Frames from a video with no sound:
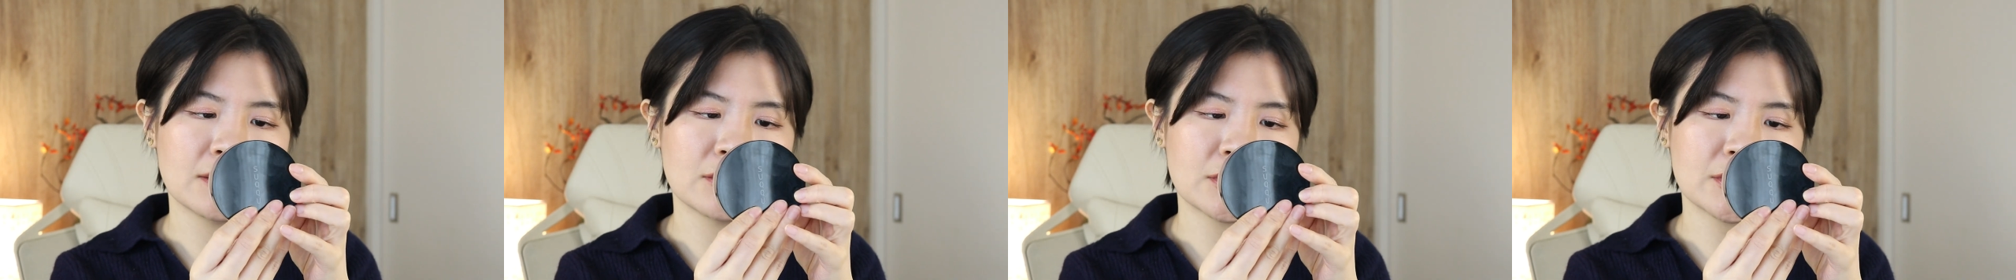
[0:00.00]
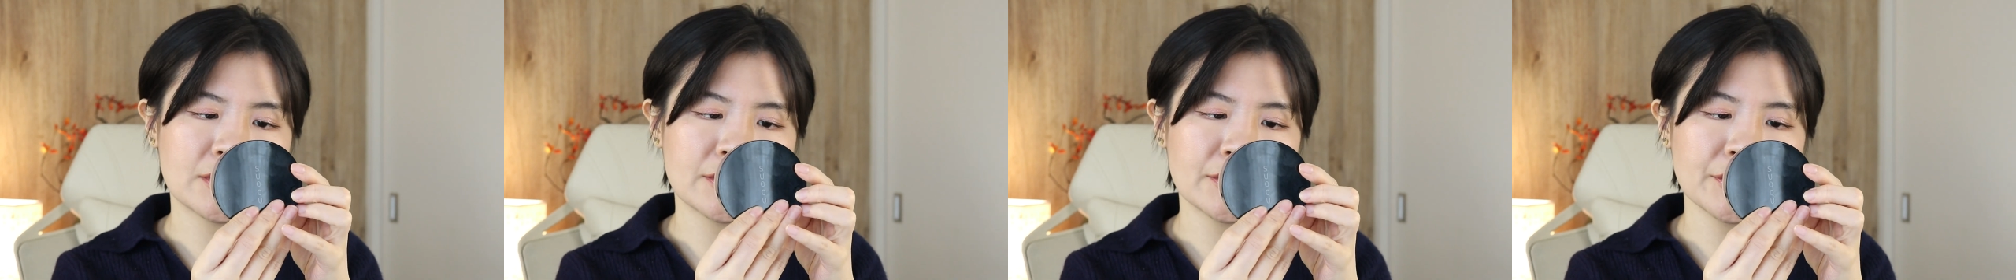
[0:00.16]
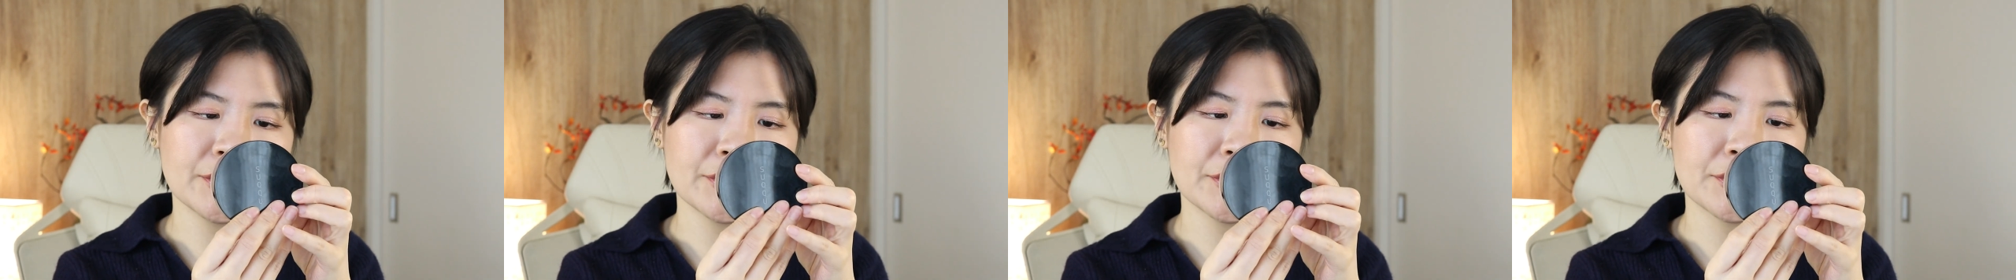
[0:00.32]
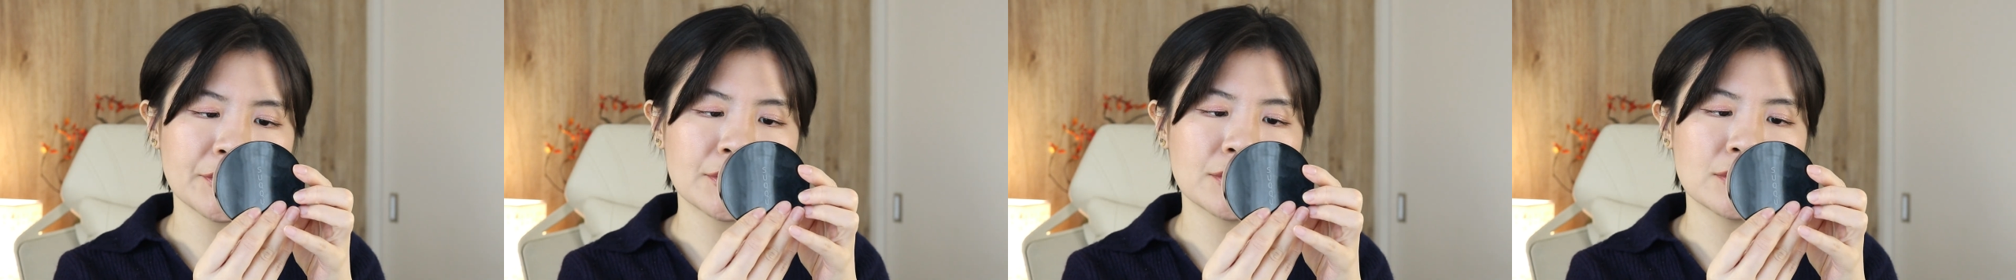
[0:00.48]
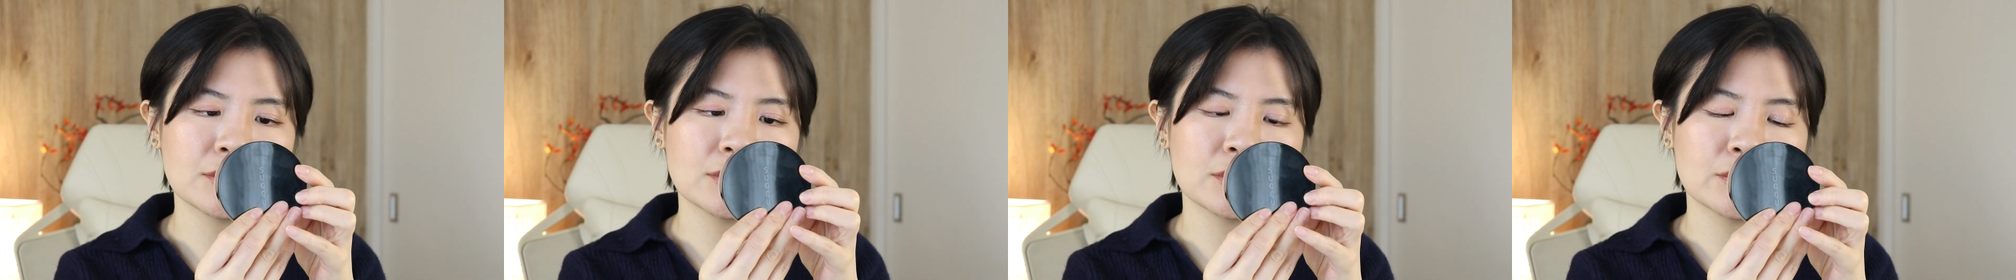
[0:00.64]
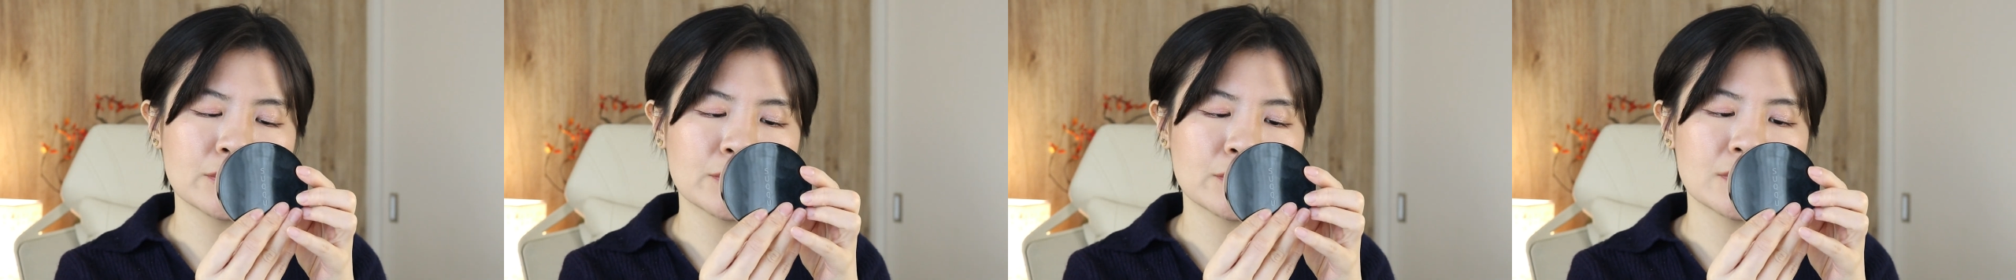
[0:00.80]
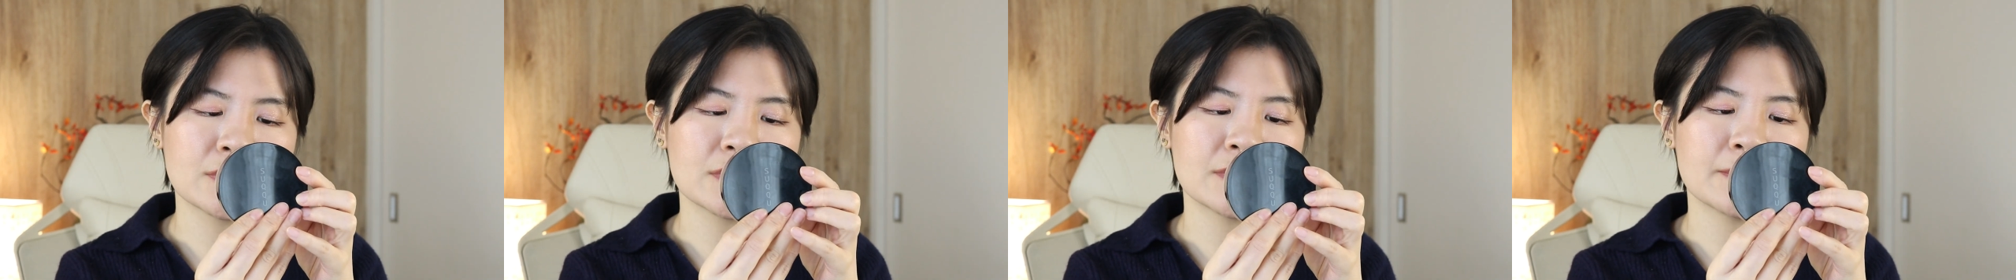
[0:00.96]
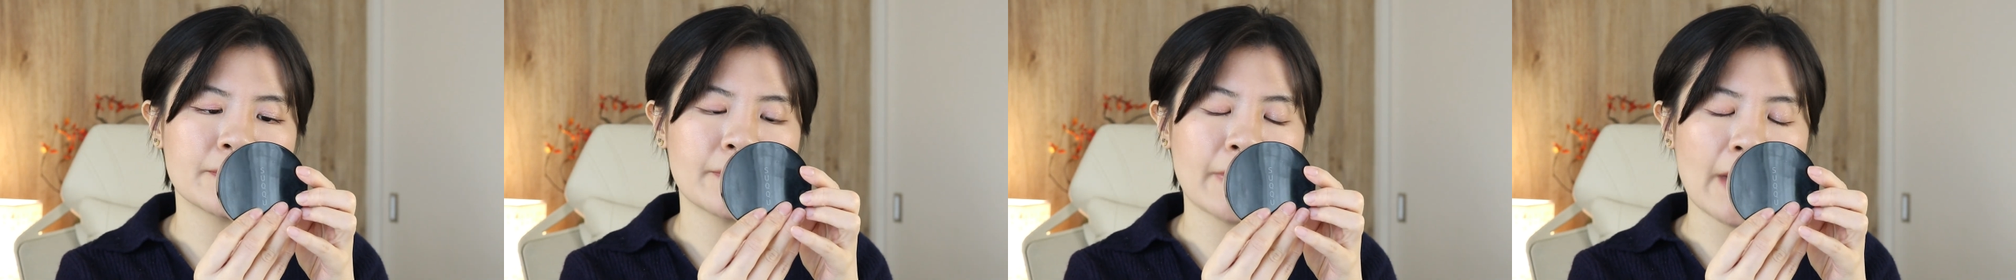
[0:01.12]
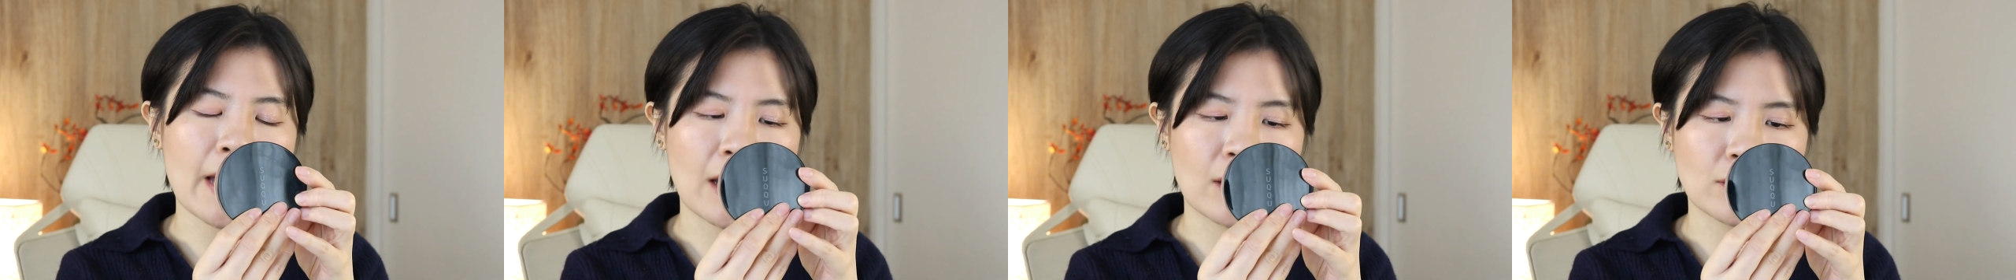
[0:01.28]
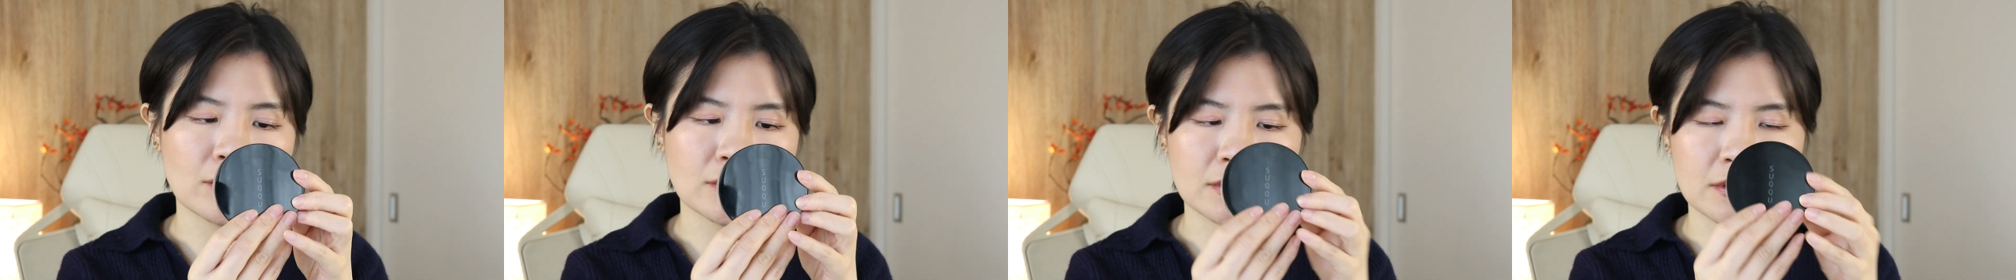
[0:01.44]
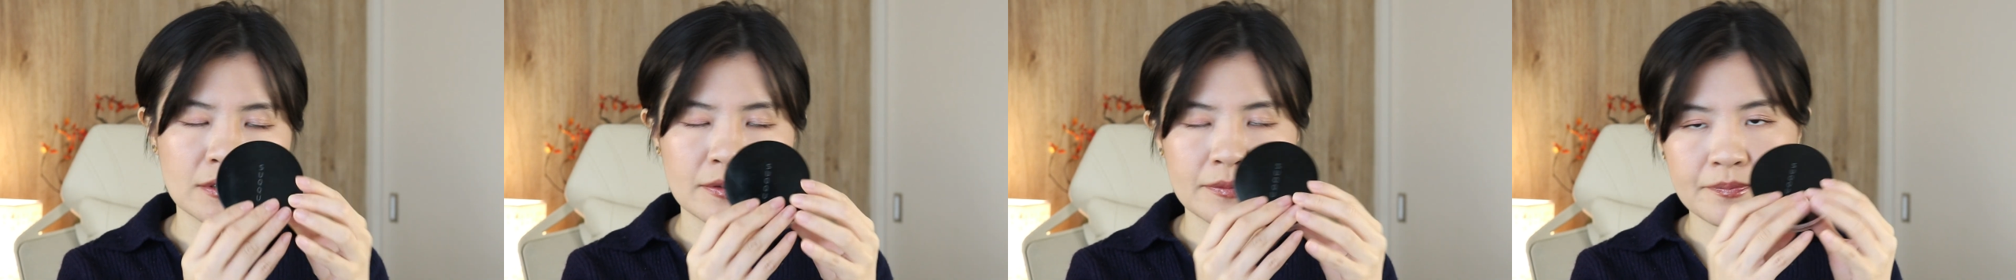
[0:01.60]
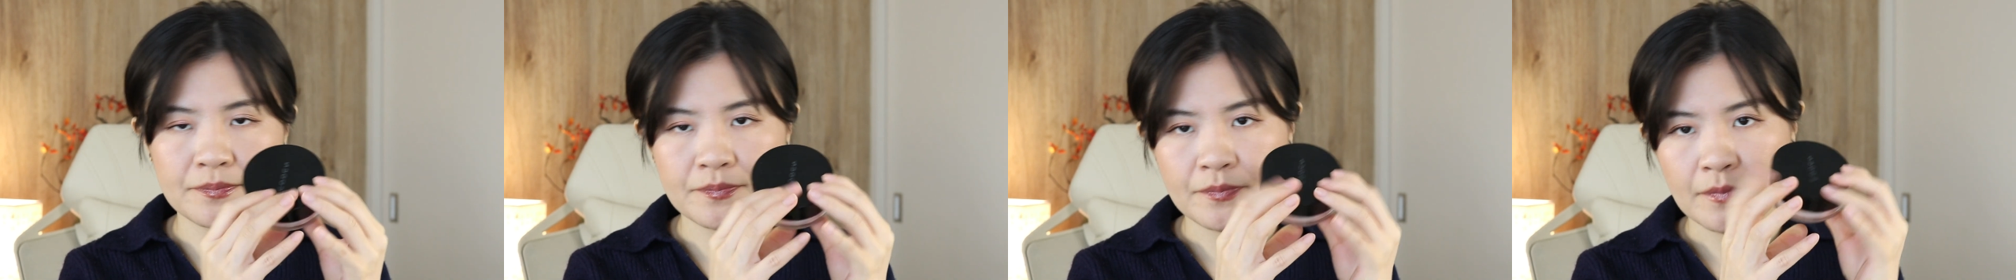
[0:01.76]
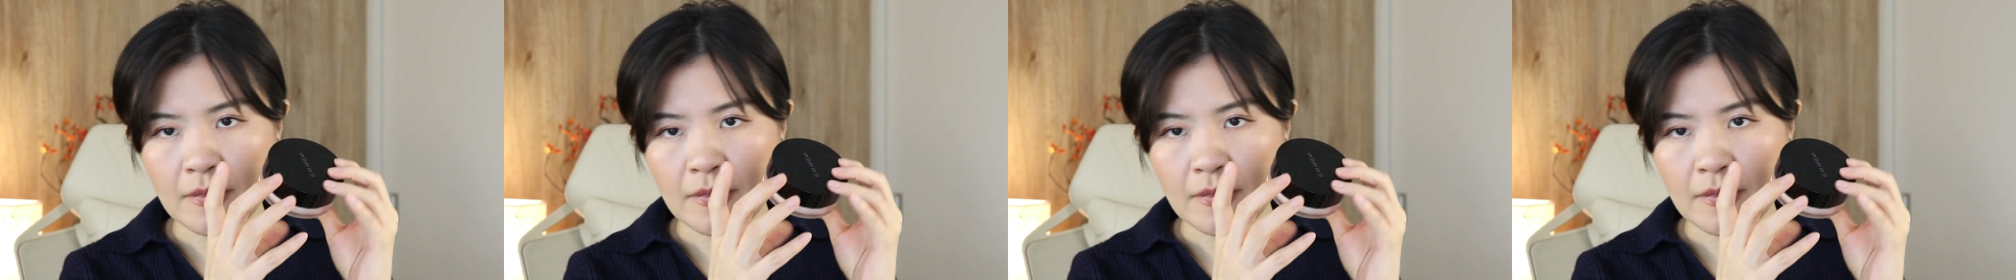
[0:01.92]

sheer loose powder.